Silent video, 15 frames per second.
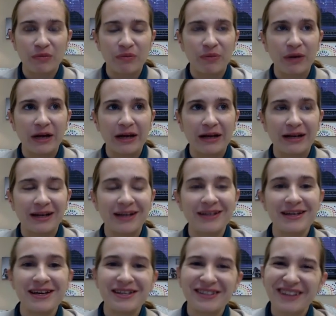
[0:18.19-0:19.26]
but it
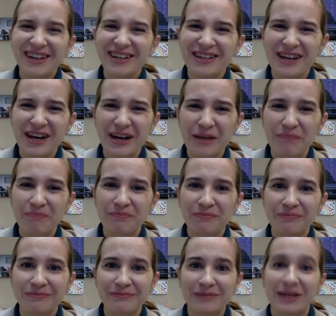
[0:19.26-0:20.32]
takes a lot of time
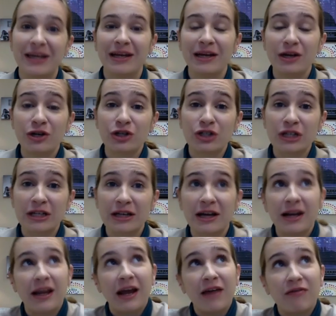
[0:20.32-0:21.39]
and energy
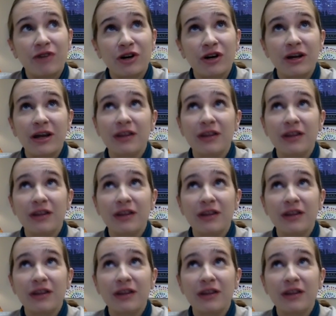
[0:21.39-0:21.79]
and effort,